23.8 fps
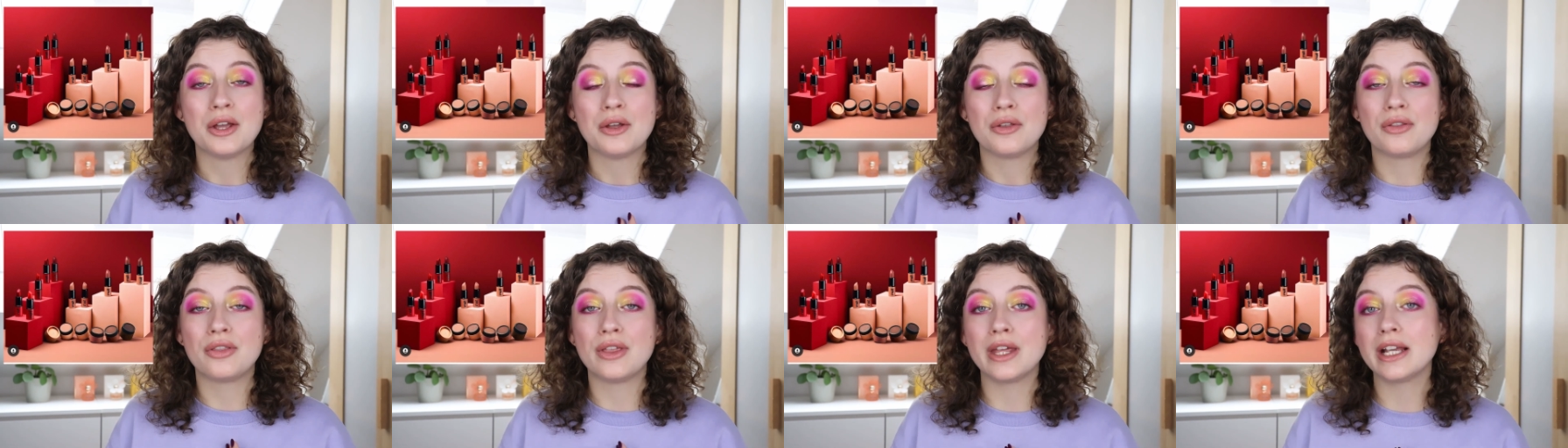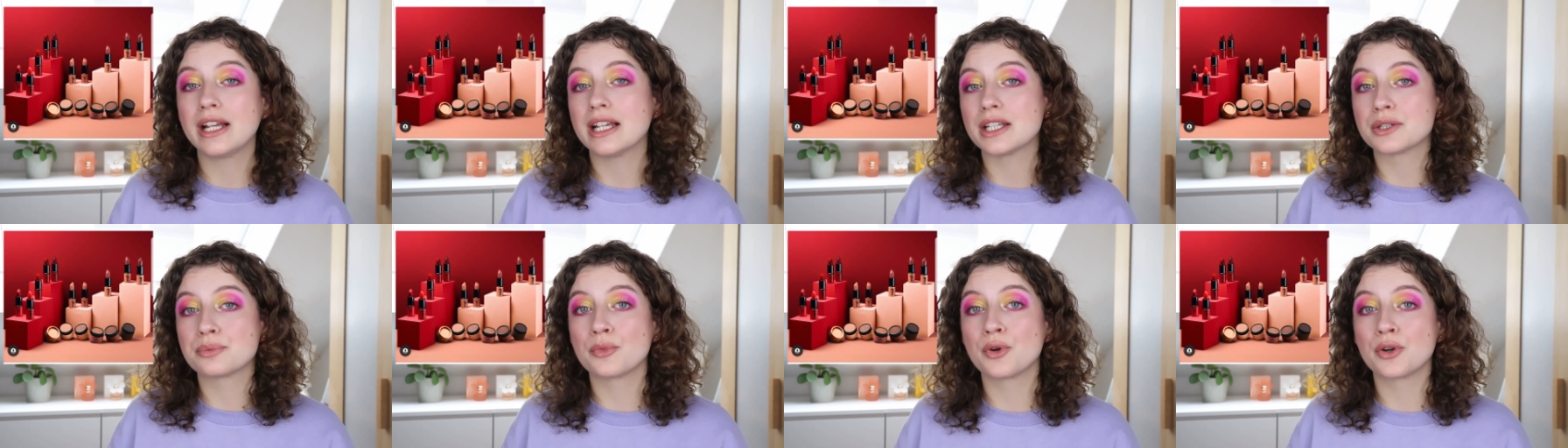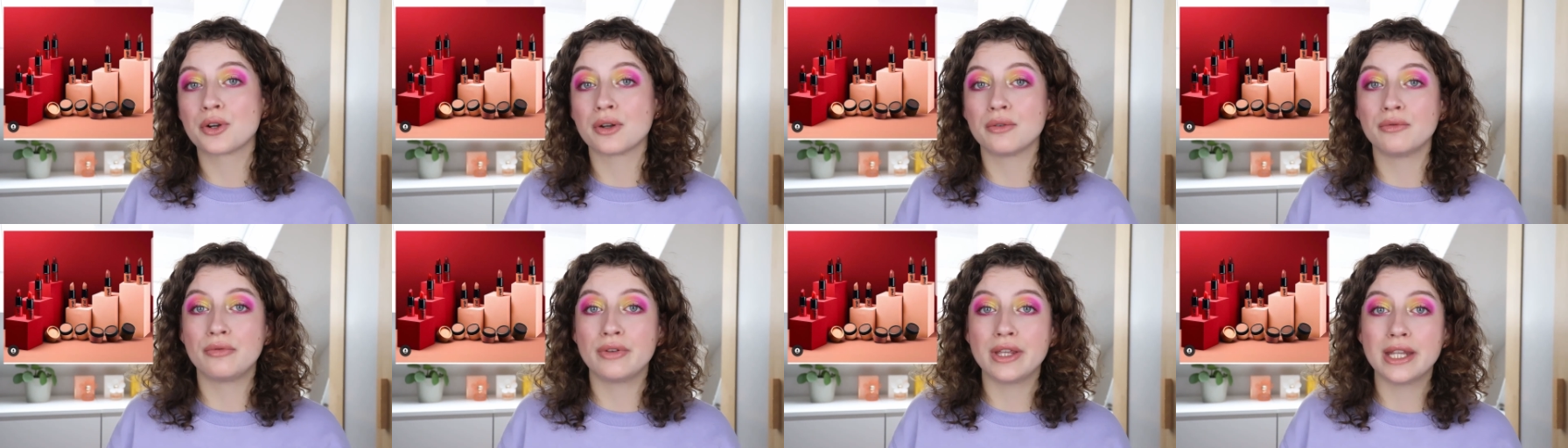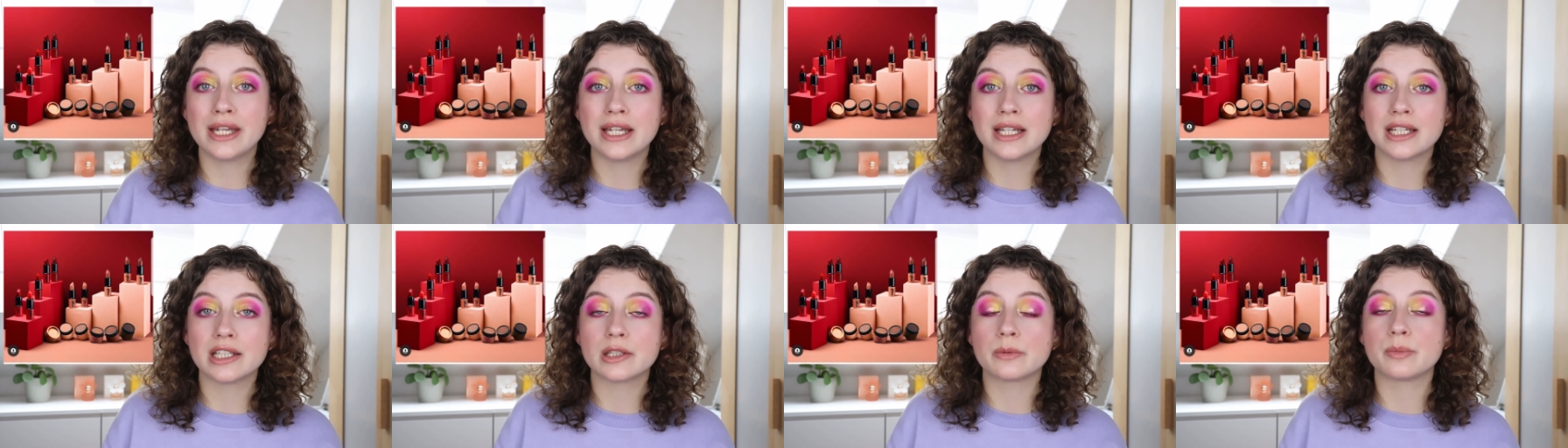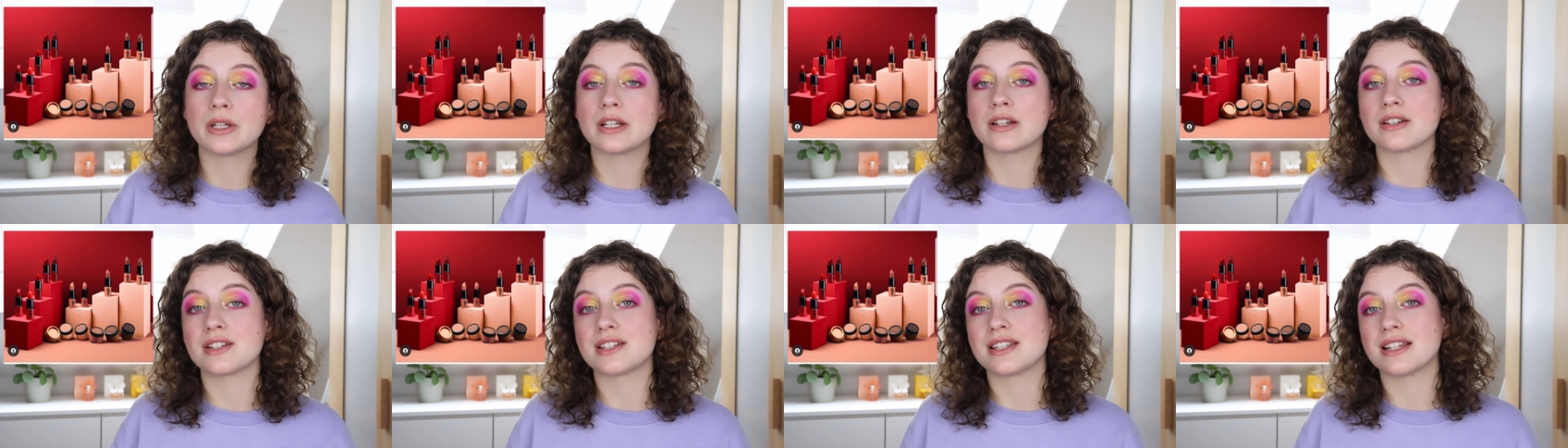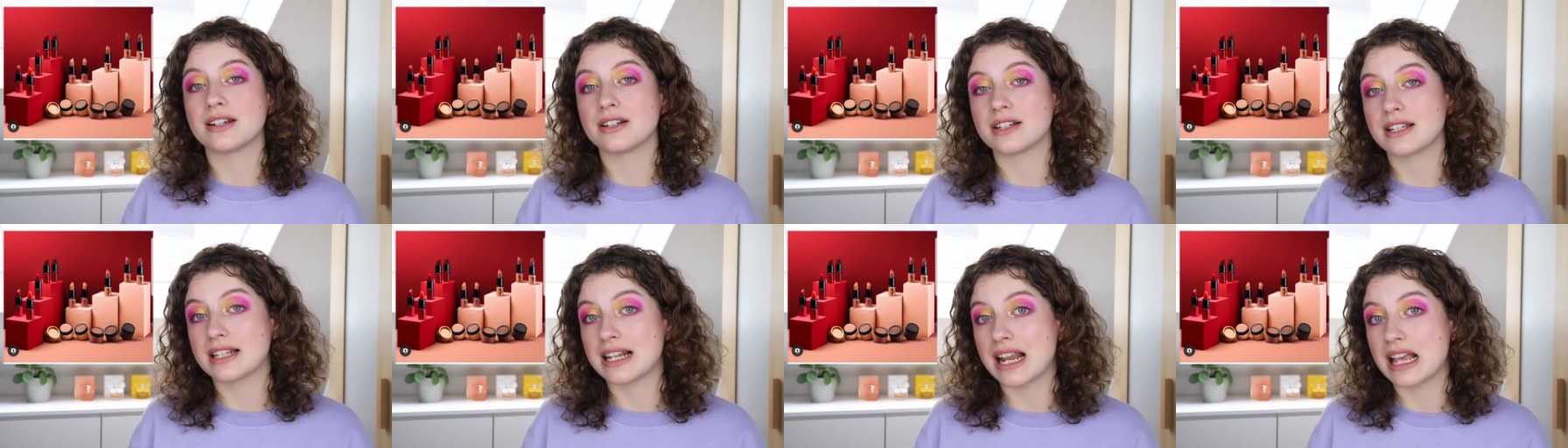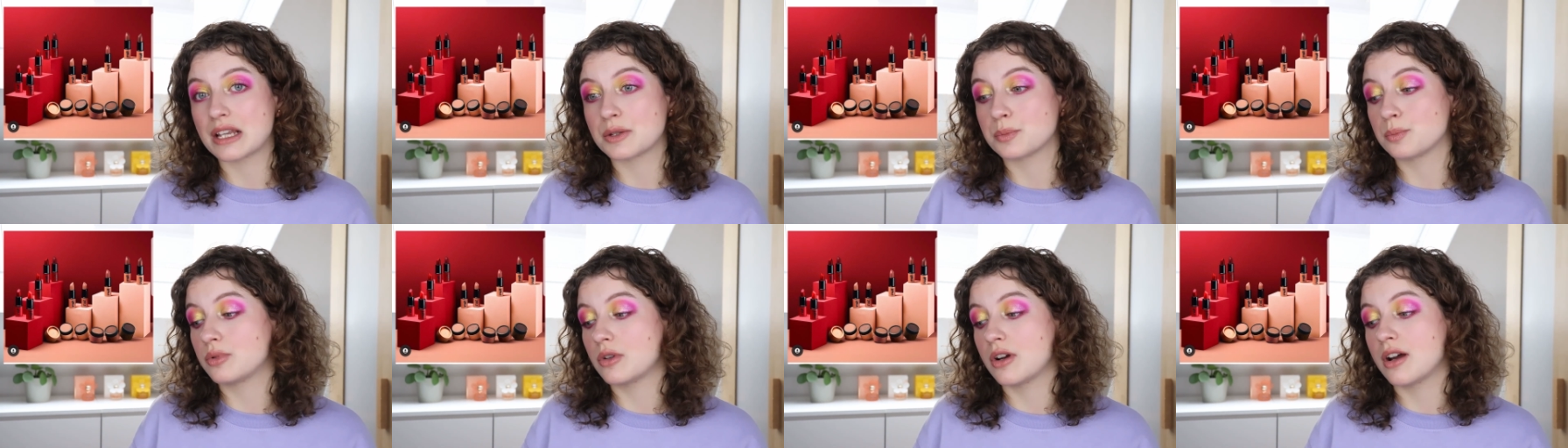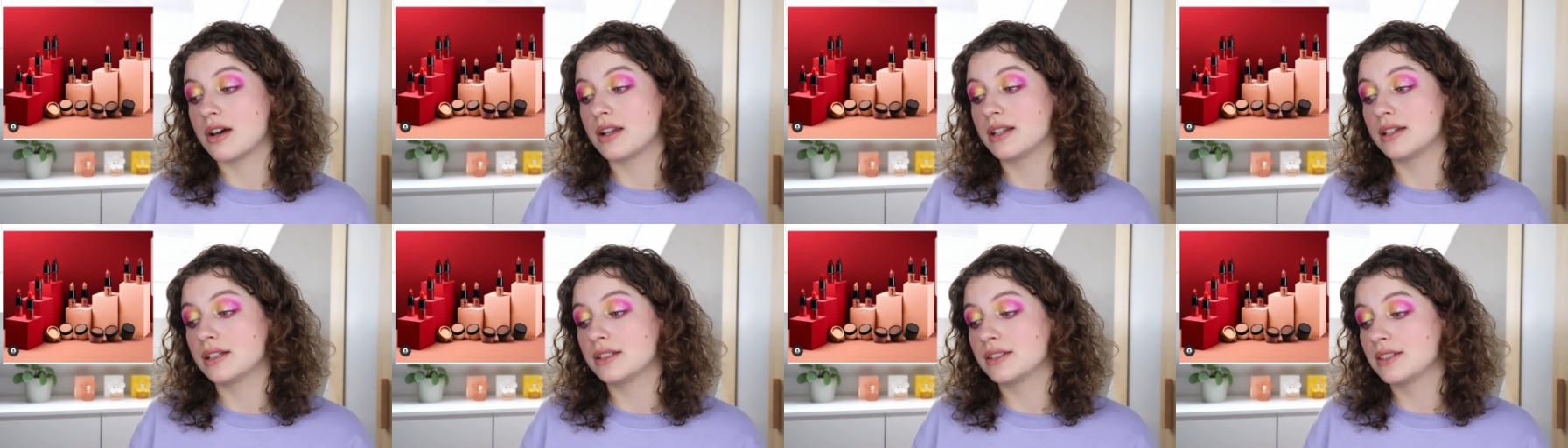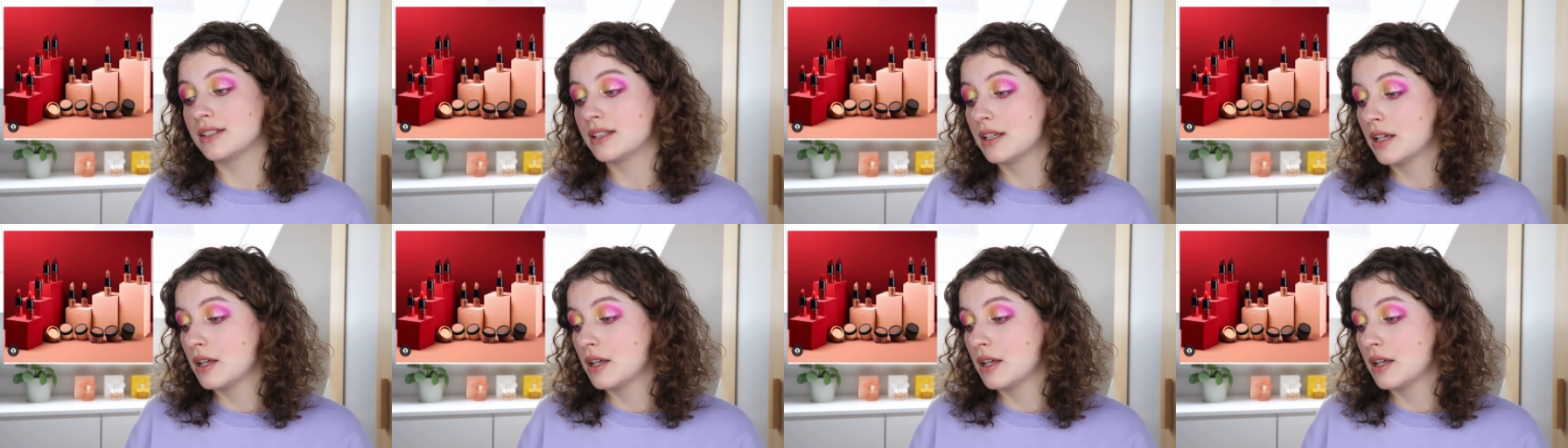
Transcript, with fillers: think it's more convenient because there's less product.